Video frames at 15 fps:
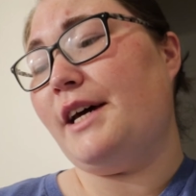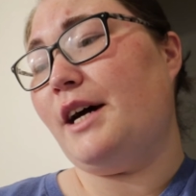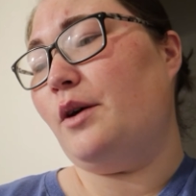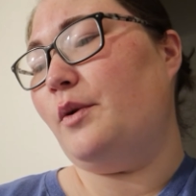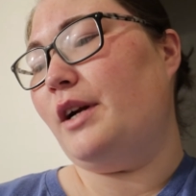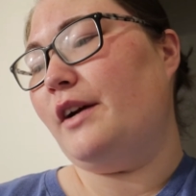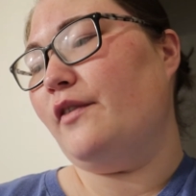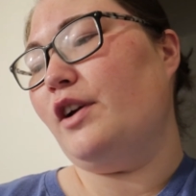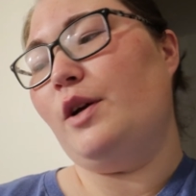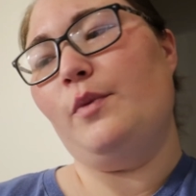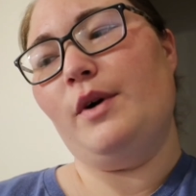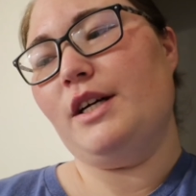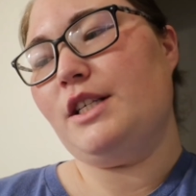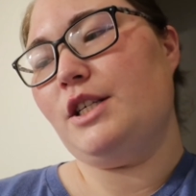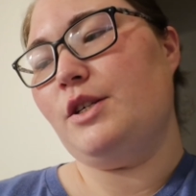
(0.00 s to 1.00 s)
now whenever you
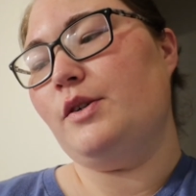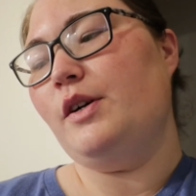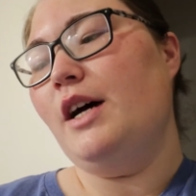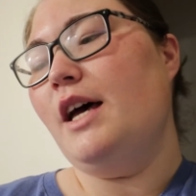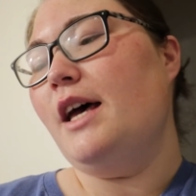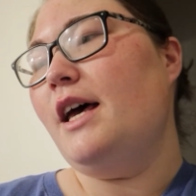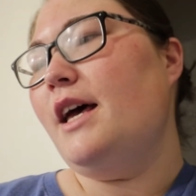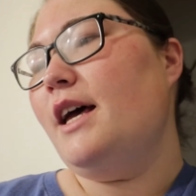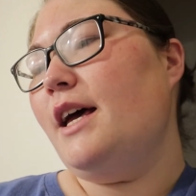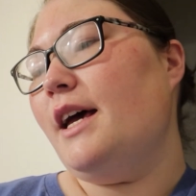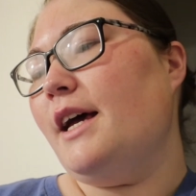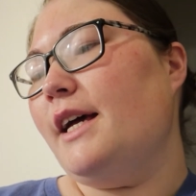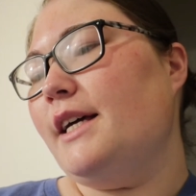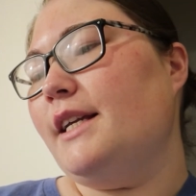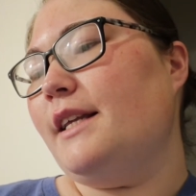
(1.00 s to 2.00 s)
want to.
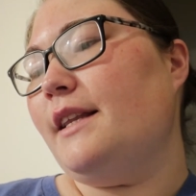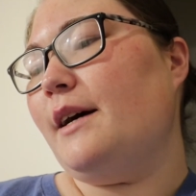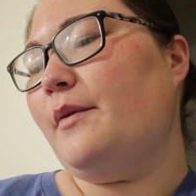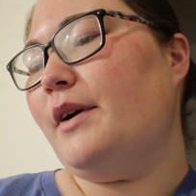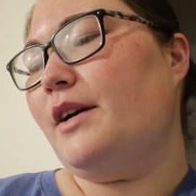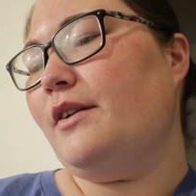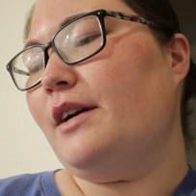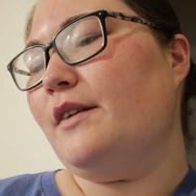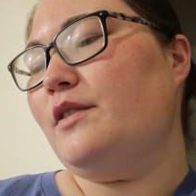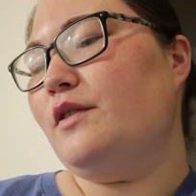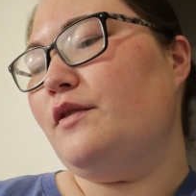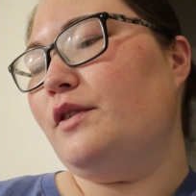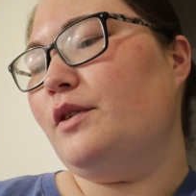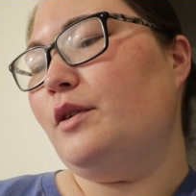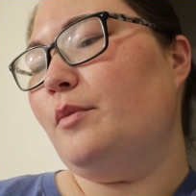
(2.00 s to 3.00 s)
And that way I don't have to
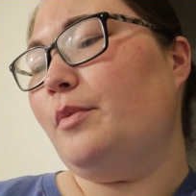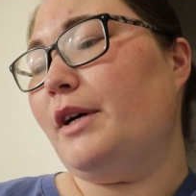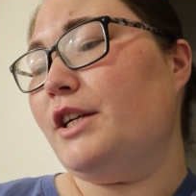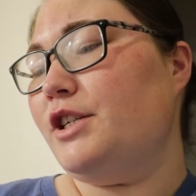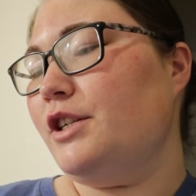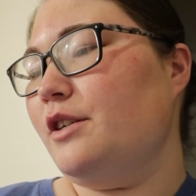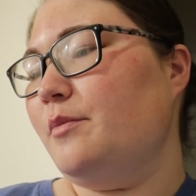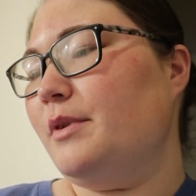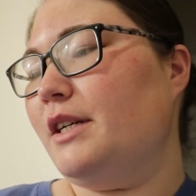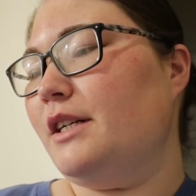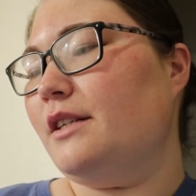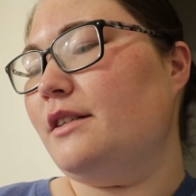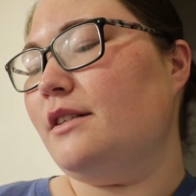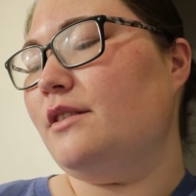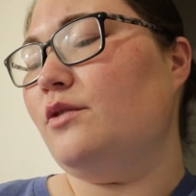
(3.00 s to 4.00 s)
feel pressured,
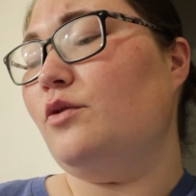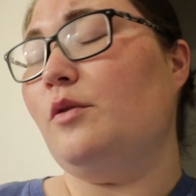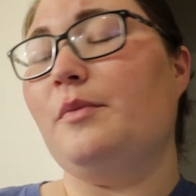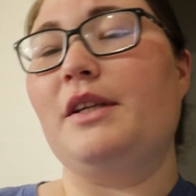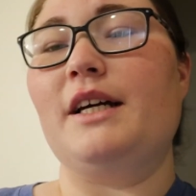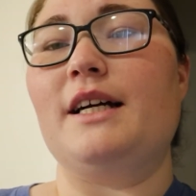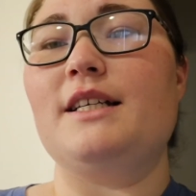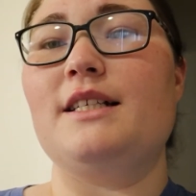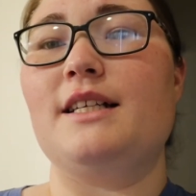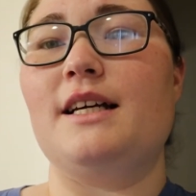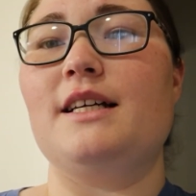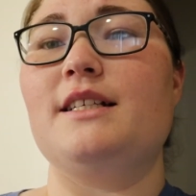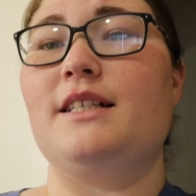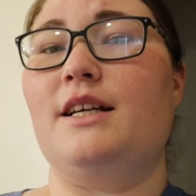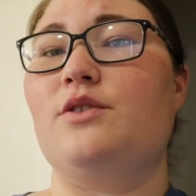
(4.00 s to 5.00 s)
because normally I
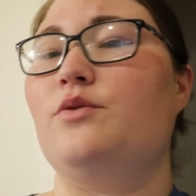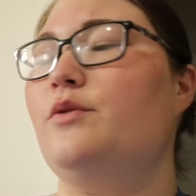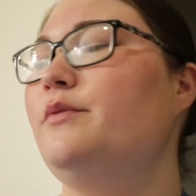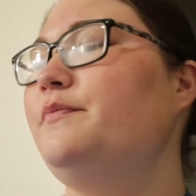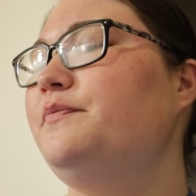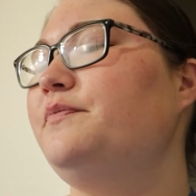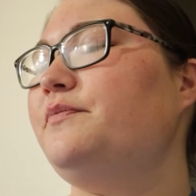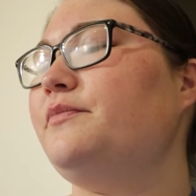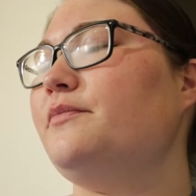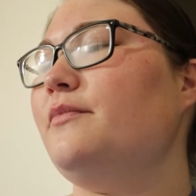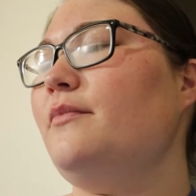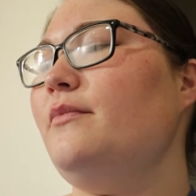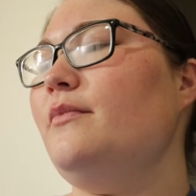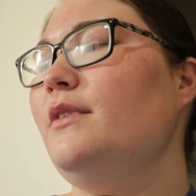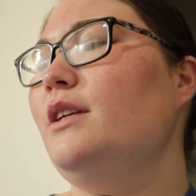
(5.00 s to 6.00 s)
set a schedule.
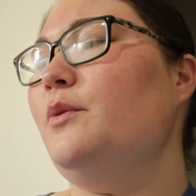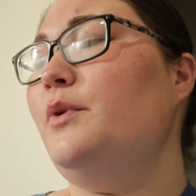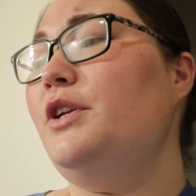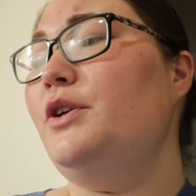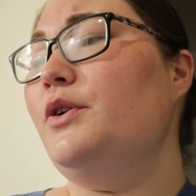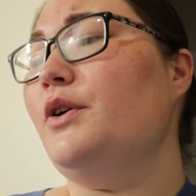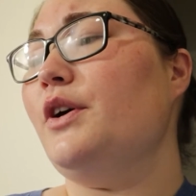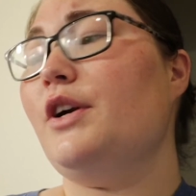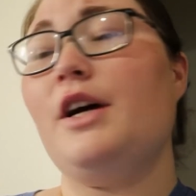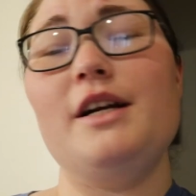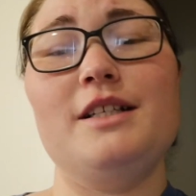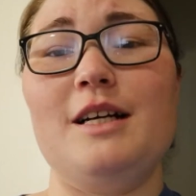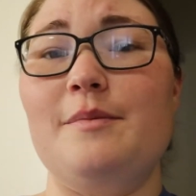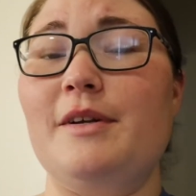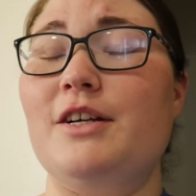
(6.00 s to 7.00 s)
When you're not
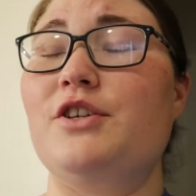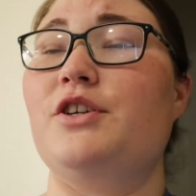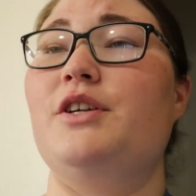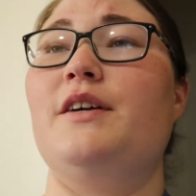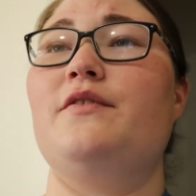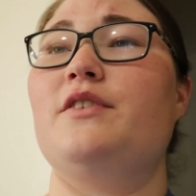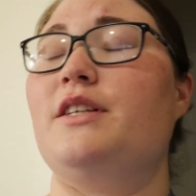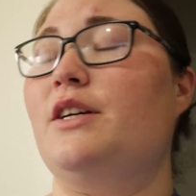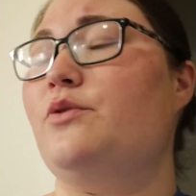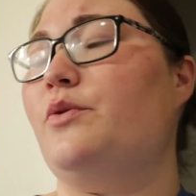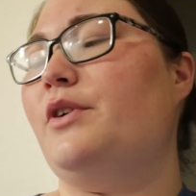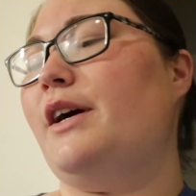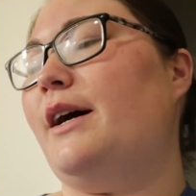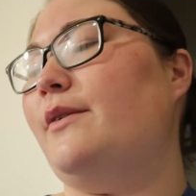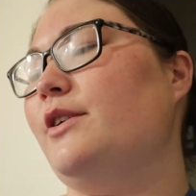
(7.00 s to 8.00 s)
a Top Dasher, you have to
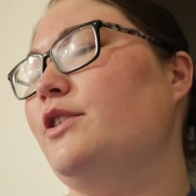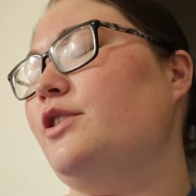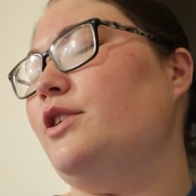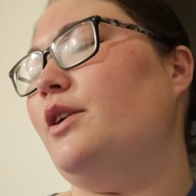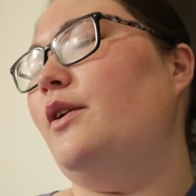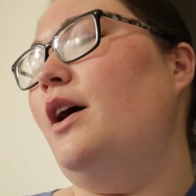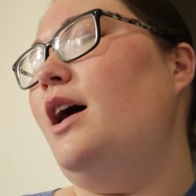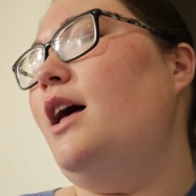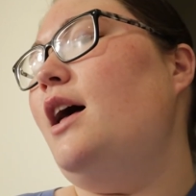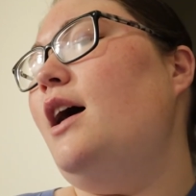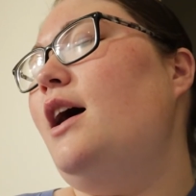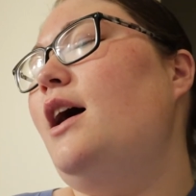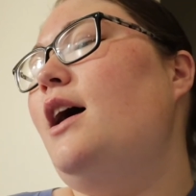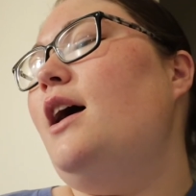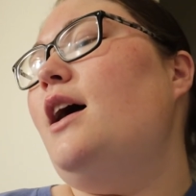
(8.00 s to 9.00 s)
schedule your hours. So
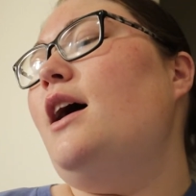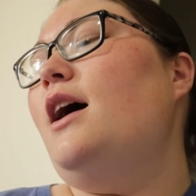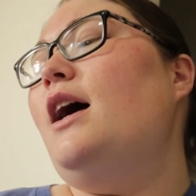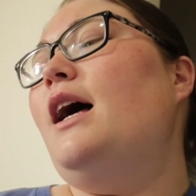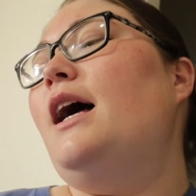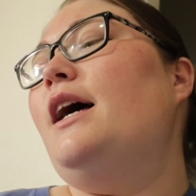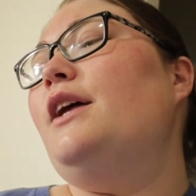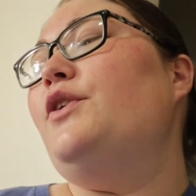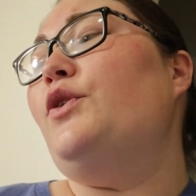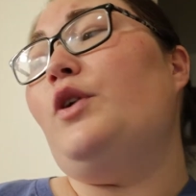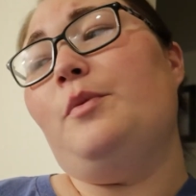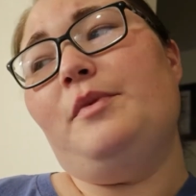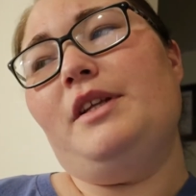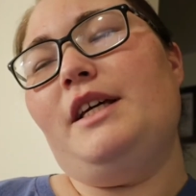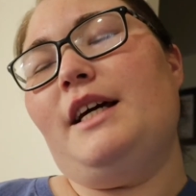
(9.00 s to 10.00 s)

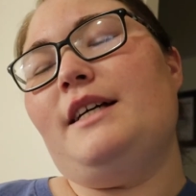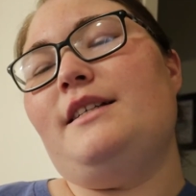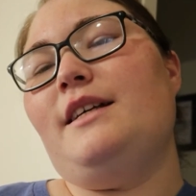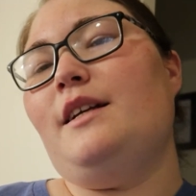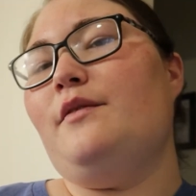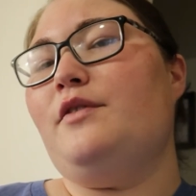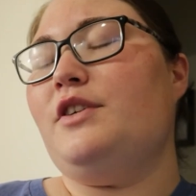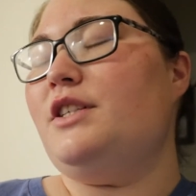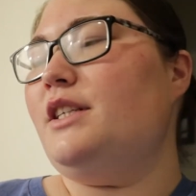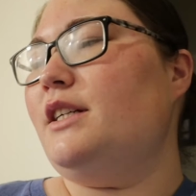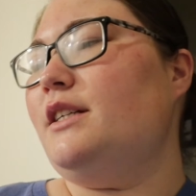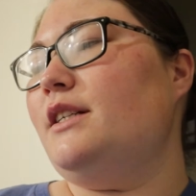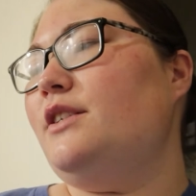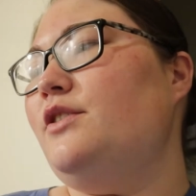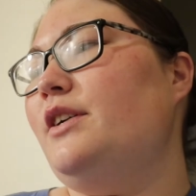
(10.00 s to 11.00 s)
normally I set it for
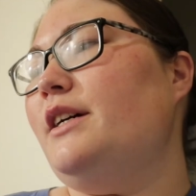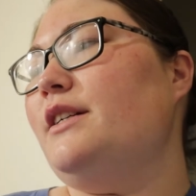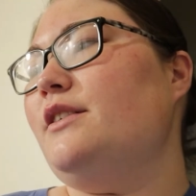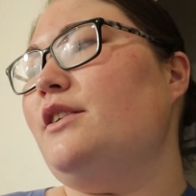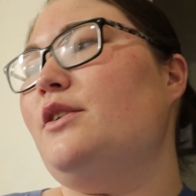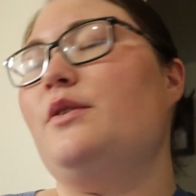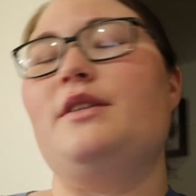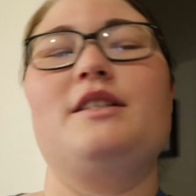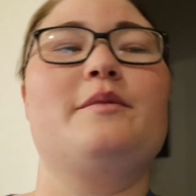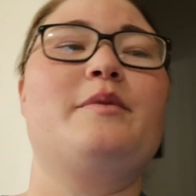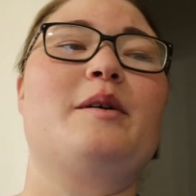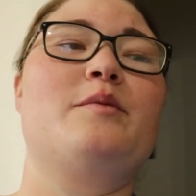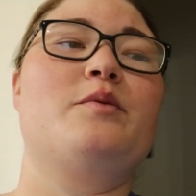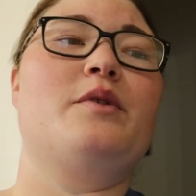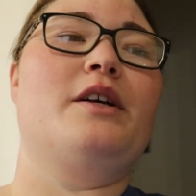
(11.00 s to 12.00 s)
6, as you guys know, and
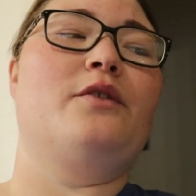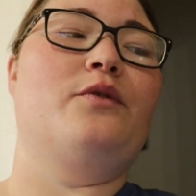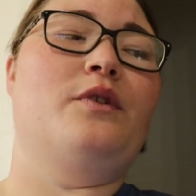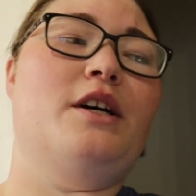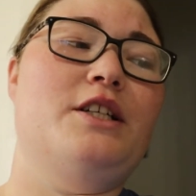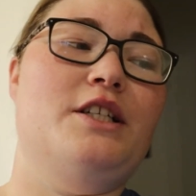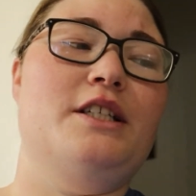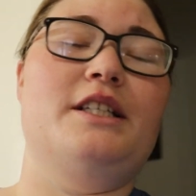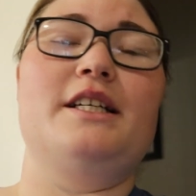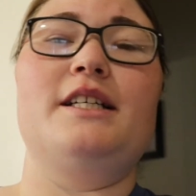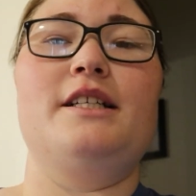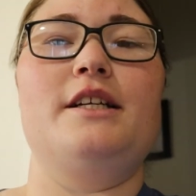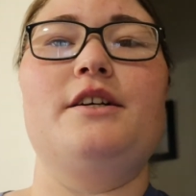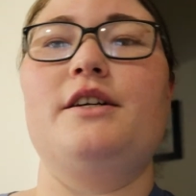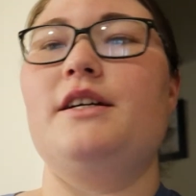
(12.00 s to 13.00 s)
sometimes we're like rushing to
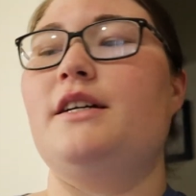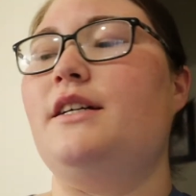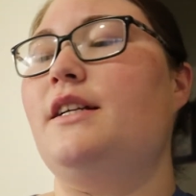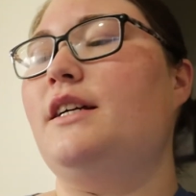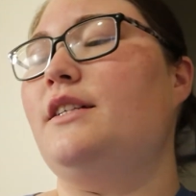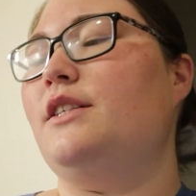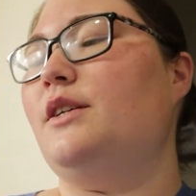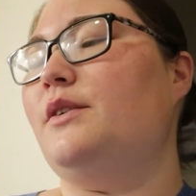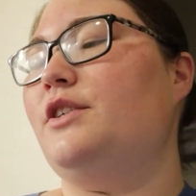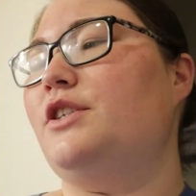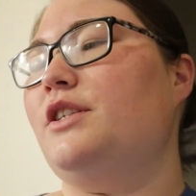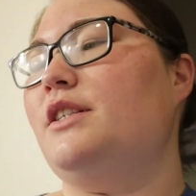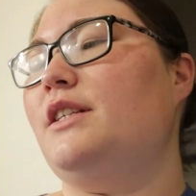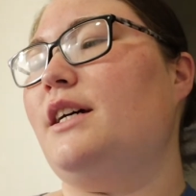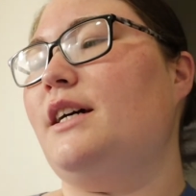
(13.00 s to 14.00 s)
get dinner done, and so it's
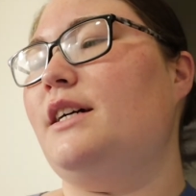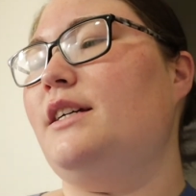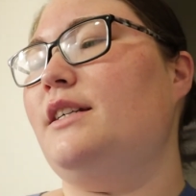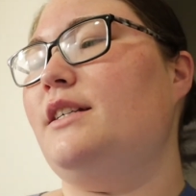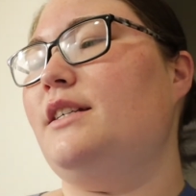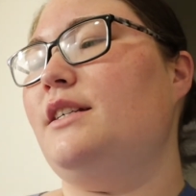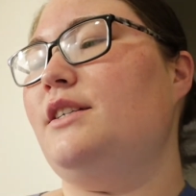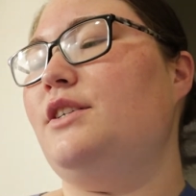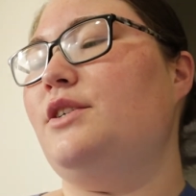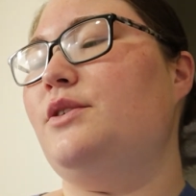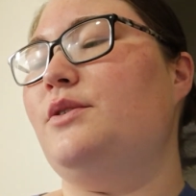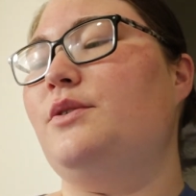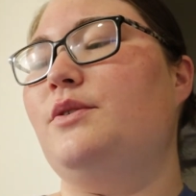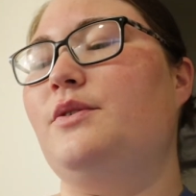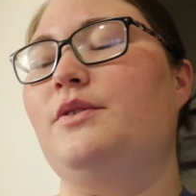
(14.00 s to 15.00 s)
just nice
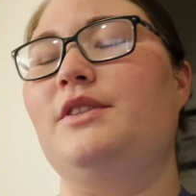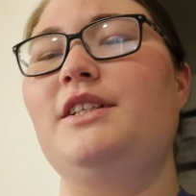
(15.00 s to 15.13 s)
to